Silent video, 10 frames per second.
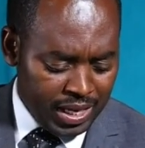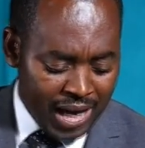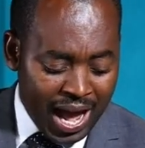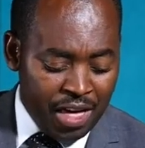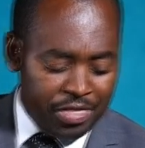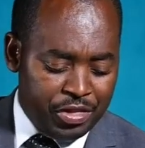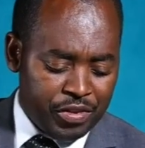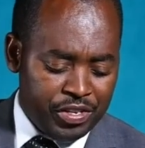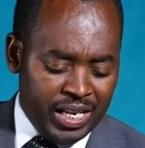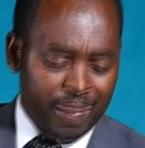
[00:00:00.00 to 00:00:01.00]
and hath
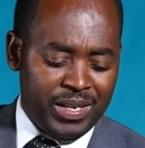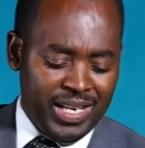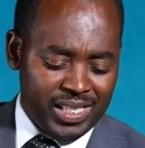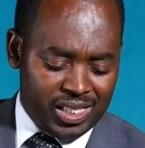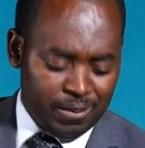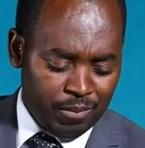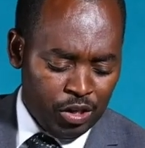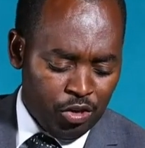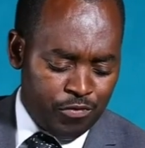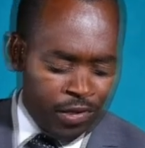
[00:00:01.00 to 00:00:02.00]
redeemed us
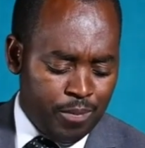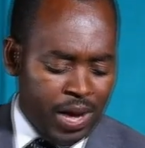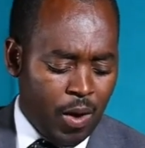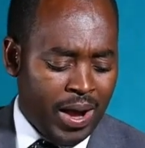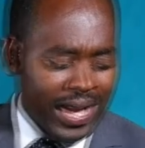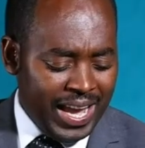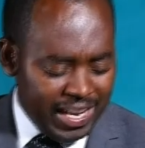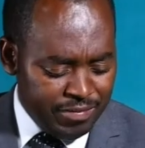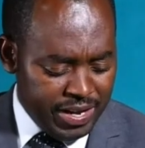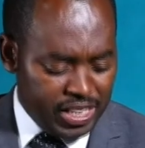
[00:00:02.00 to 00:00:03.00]
from our
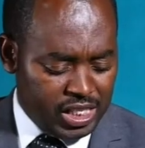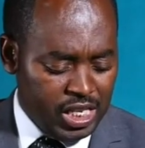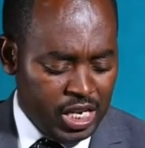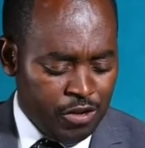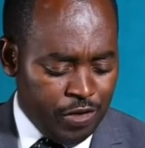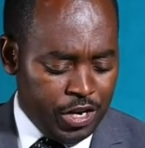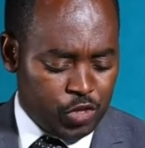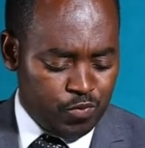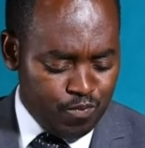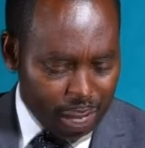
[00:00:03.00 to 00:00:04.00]
enemies, for
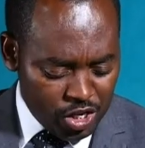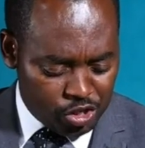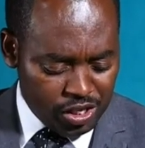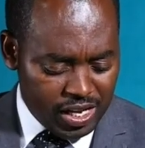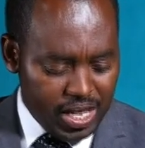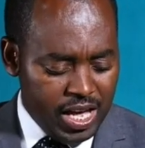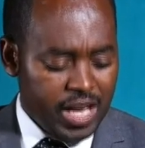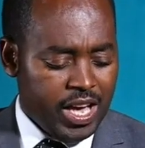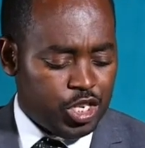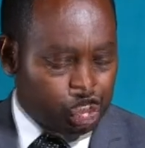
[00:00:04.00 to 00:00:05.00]
his mercy
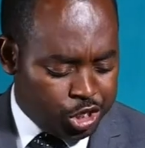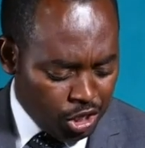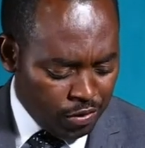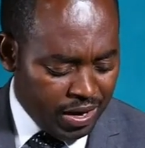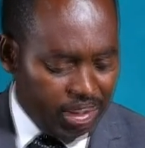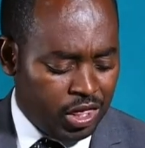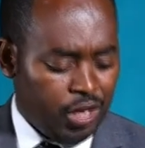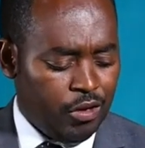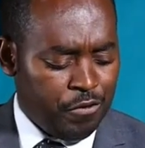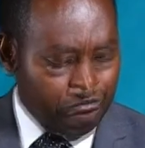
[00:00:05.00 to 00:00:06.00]
endureth
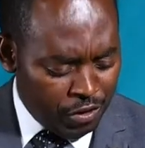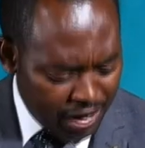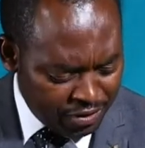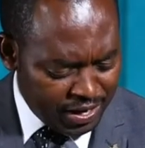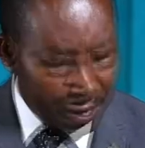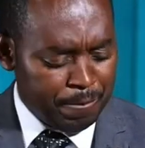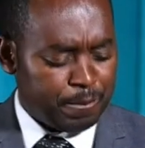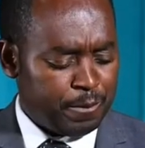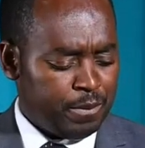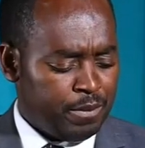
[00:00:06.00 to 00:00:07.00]
forever.
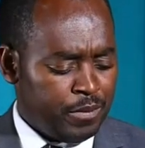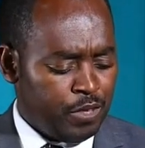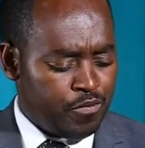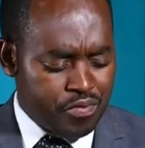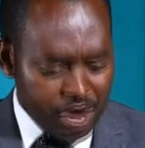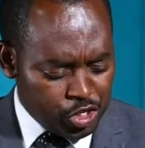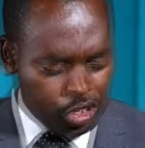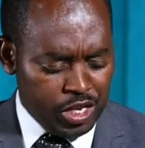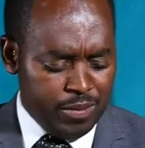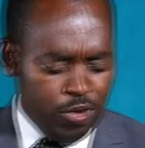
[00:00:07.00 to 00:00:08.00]

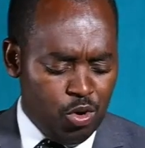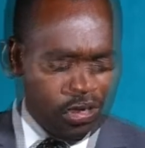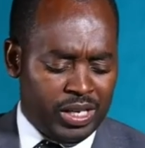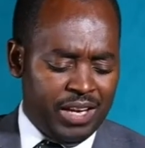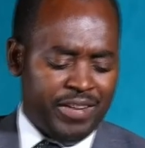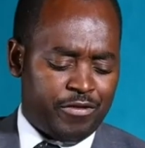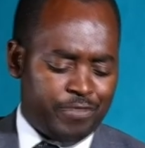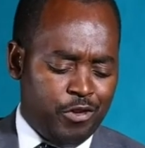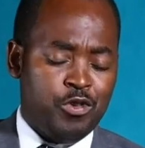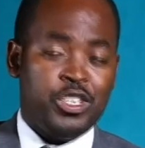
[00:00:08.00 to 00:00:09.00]
Praise him who giveth
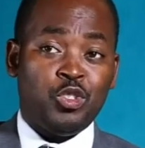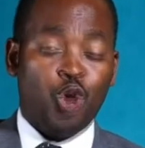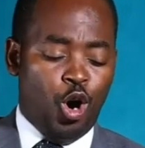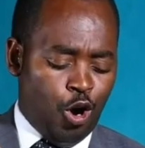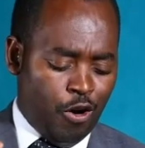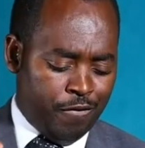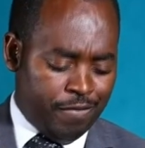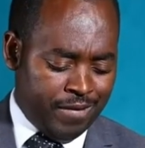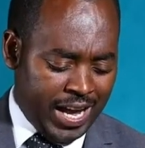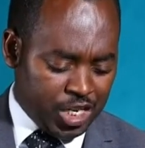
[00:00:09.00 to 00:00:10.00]
food to all
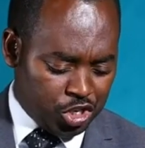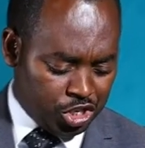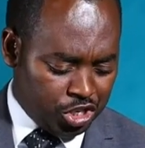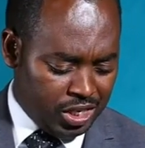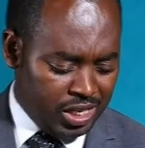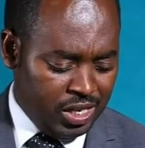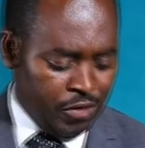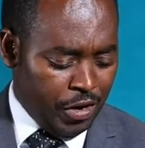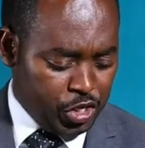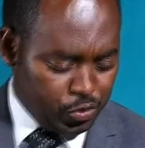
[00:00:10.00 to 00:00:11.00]
flesh,
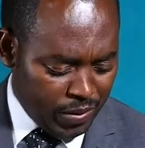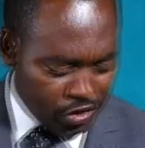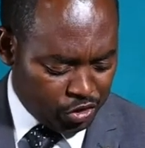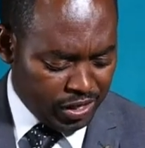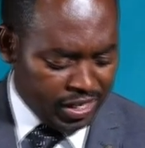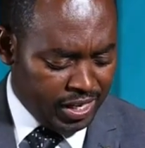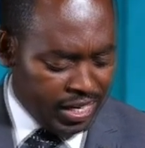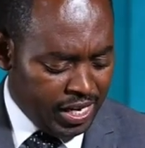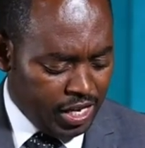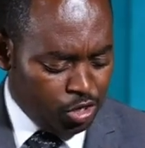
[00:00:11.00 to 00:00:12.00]
for his mercy
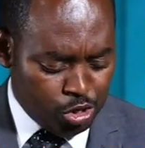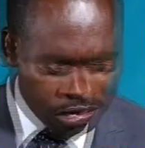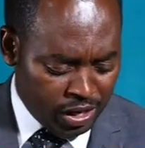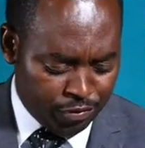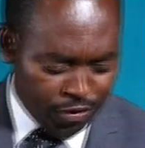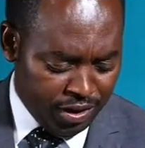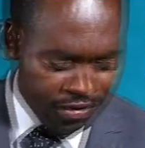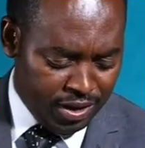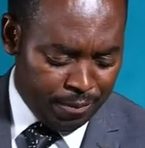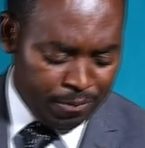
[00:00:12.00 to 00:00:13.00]
endureth
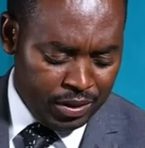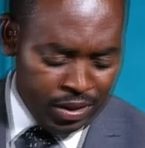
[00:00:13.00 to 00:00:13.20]
forever.